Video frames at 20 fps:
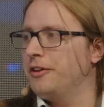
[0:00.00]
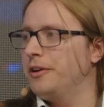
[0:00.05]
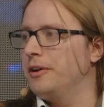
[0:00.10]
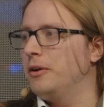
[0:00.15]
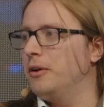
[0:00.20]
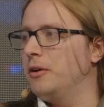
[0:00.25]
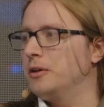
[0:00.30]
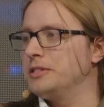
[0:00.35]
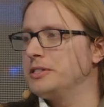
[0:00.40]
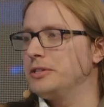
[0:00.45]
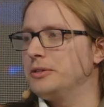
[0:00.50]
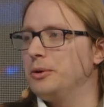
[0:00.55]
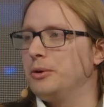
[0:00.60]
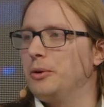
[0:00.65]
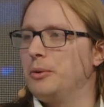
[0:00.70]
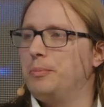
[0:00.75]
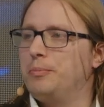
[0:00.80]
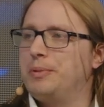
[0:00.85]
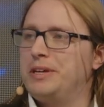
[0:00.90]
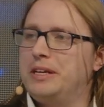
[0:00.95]
uh,
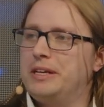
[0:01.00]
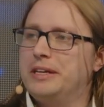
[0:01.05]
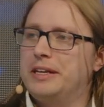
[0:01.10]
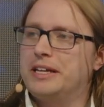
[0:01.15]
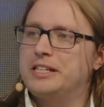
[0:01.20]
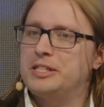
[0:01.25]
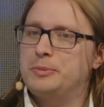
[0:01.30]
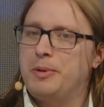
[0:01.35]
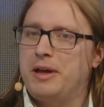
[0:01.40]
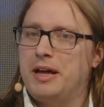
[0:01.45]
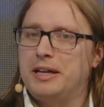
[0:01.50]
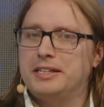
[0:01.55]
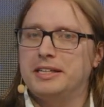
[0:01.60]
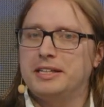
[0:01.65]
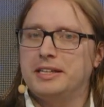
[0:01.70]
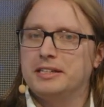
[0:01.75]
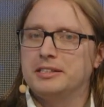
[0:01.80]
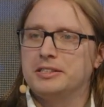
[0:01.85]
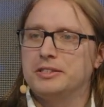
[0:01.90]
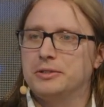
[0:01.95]
also been
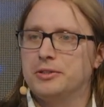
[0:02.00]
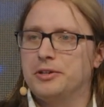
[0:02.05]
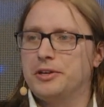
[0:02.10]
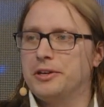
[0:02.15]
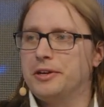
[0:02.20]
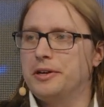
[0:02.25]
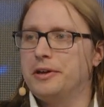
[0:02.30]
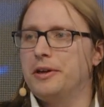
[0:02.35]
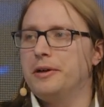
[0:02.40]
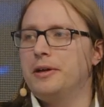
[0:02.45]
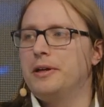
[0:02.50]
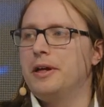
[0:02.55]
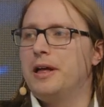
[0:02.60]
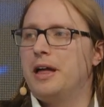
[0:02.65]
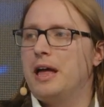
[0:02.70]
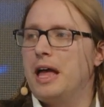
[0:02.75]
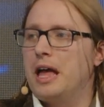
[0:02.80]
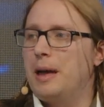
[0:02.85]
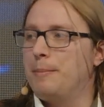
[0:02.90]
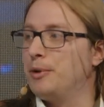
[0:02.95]
expanding into the
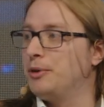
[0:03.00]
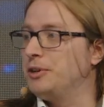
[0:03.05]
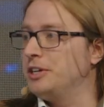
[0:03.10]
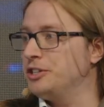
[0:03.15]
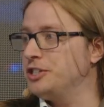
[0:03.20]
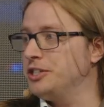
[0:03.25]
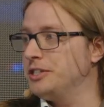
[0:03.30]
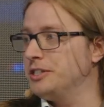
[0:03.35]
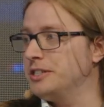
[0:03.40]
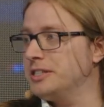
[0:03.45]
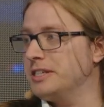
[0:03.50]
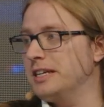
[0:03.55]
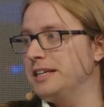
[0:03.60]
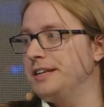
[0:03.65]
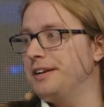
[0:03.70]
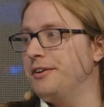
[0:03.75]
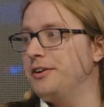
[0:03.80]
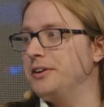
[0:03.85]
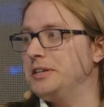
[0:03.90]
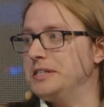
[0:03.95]
ammunitions
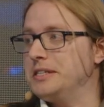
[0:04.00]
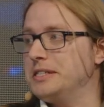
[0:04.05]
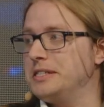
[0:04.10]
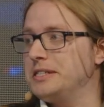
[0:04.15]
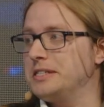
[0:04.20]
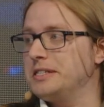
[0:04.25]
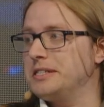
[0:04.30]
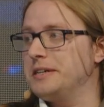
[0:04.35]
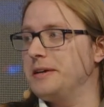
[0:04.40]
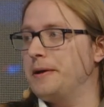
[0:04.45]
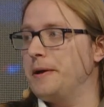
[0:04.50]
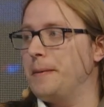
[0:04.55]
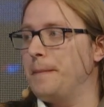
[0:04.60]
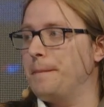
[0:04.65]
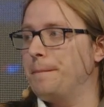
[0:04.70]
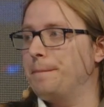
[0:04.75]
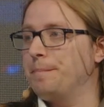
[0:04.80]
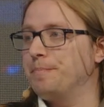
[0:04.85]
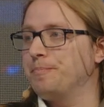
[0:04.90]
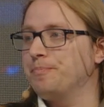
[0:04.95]
clearance um,
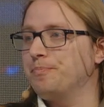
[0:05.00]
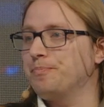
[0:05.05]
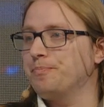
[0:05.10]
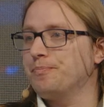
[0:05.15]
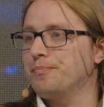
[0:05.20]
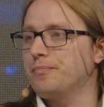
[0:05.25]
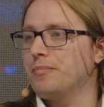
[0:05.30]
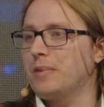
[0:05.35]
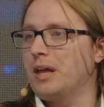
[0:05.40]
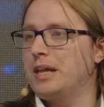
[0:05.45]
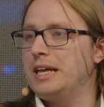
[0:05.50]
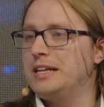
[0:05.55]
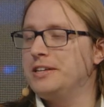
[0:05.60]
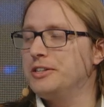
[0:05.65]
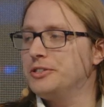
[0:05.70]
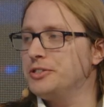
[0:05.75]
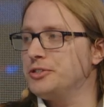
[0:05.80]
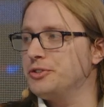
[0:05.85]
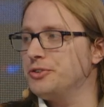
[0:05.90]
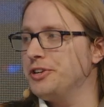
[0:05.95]

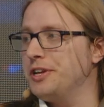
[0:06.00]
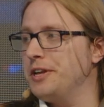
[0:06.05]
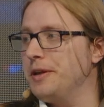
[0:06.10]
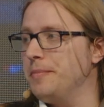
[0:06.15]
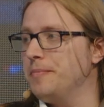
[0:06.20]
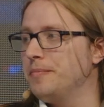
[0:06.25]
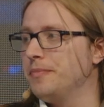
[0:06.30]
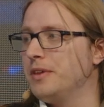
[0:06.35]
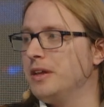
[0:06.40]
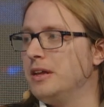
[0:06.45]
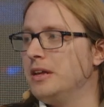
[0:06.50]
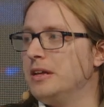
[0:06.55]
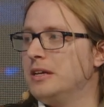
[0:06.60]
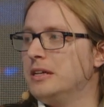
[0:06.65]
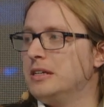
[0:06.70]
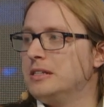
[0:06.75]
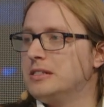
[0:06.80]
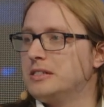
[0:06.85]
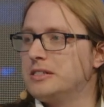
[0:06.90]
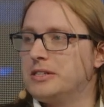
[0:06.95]
industry.
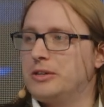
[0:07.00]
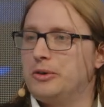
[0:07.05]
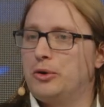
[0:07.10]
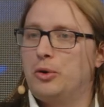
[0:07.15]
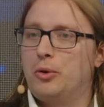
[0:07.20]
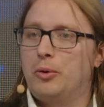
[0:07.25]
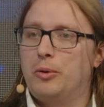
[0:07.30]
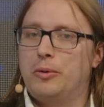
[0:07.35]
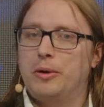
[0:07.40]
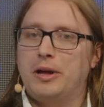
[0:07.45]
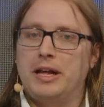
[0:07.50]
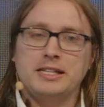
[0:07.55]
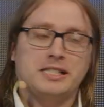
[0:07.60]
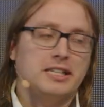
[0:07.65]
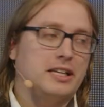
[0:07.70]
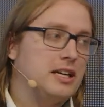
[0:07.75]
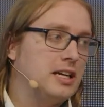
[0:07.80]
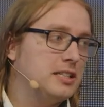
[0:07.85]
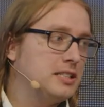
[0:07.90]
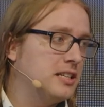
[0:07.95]
So as
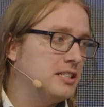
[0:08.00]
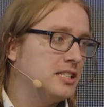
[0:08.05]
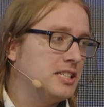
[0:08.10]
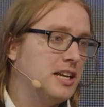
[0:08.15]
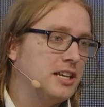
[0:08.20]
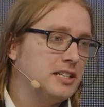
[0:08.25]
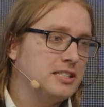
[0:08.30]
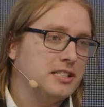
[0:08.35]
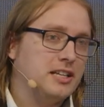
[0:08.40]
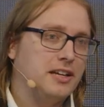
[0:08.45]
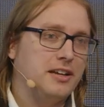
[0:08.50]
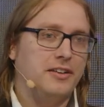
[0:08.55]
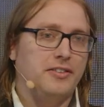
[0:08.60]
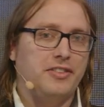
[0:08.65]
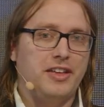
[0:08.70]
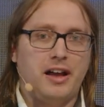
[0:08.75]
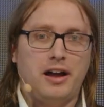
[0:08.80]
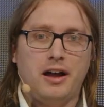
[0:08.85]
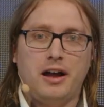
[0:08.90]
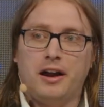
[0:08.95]
Agata said, uh,
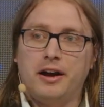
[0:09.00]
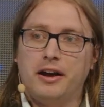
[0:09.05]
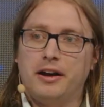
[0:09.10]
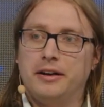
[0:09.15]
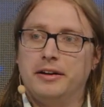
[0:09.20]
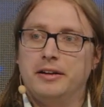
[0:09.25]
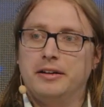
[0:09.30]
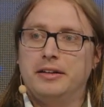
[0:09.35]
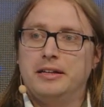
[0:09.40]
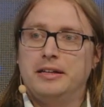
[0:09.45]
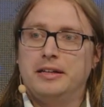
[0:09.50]
there are